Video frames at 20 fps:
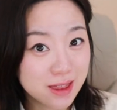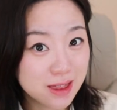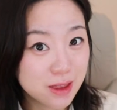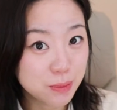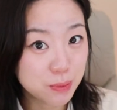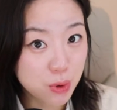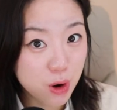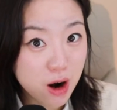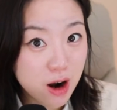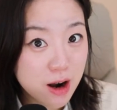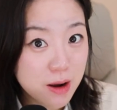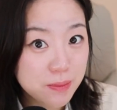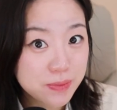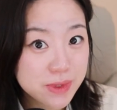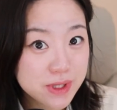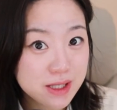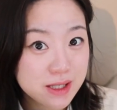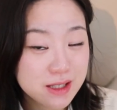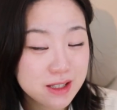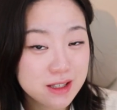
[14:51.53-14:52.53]
the
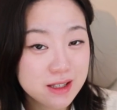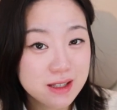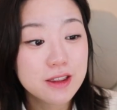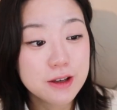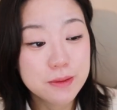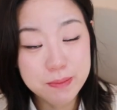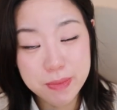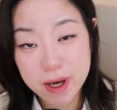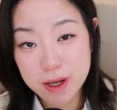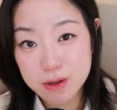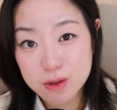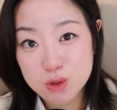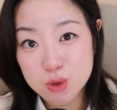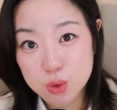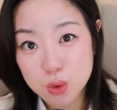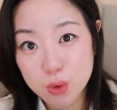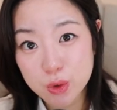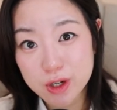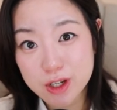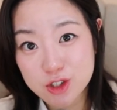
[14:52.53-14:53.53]
prompts, the better
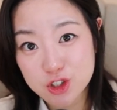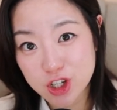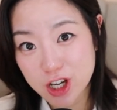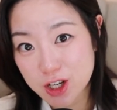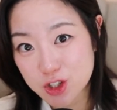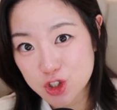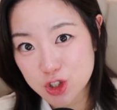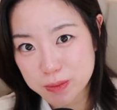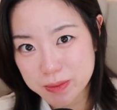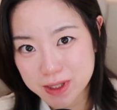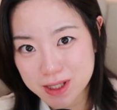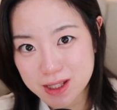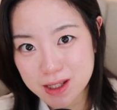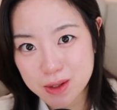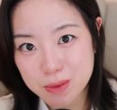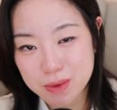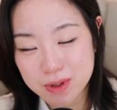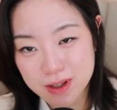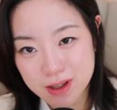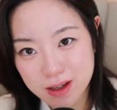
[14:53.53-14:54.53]
story ChatGPT
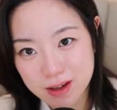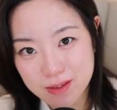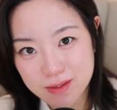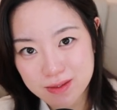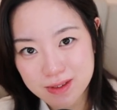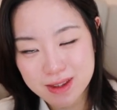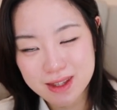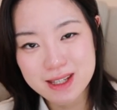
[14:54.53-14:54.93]
will give.